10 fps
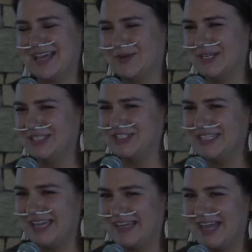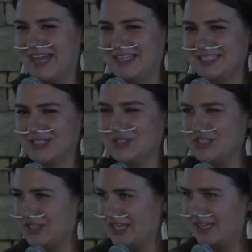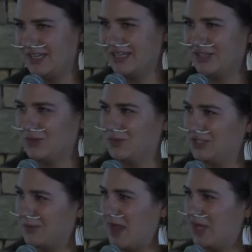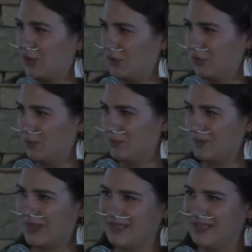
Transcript: I went to tan Heights in Lutselk'e, a community back home,